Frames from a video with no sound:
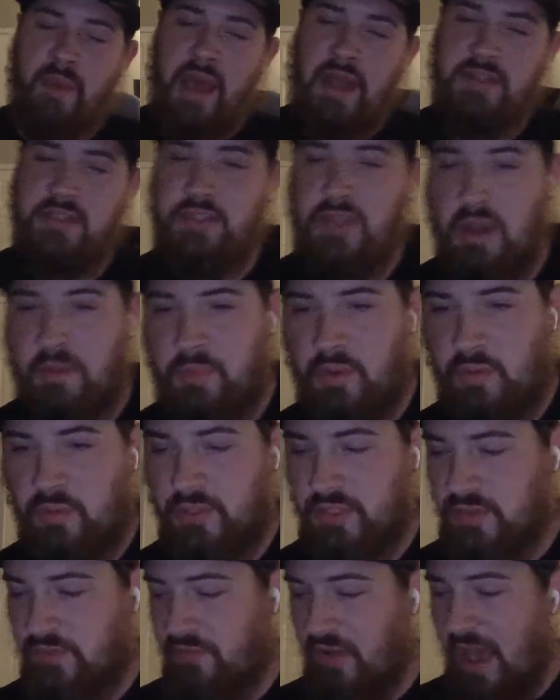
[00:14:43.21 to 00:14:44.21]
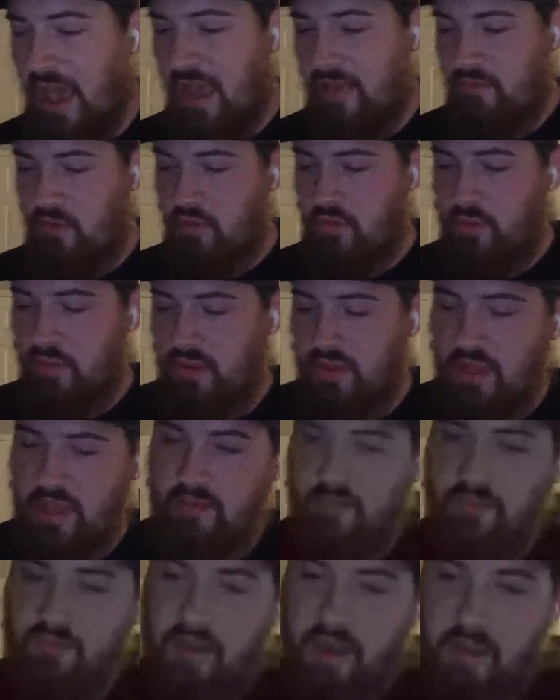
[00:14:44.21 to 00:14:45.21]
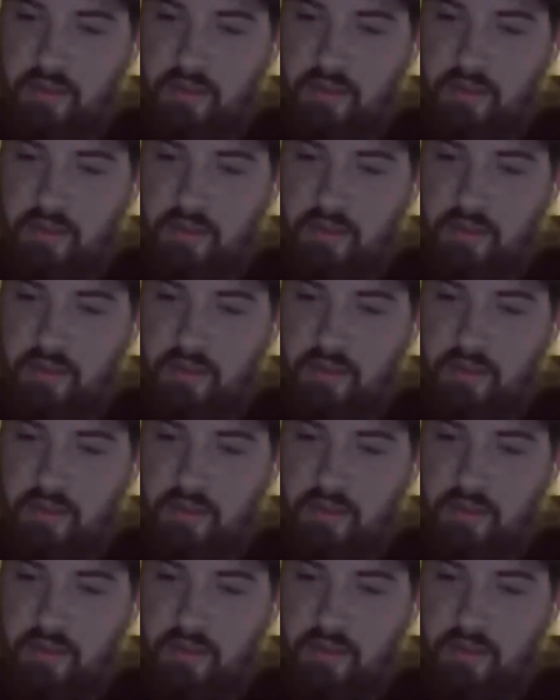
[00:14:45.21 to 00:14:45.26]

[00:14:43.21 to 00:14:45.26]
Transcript: magic number was 5. You believe?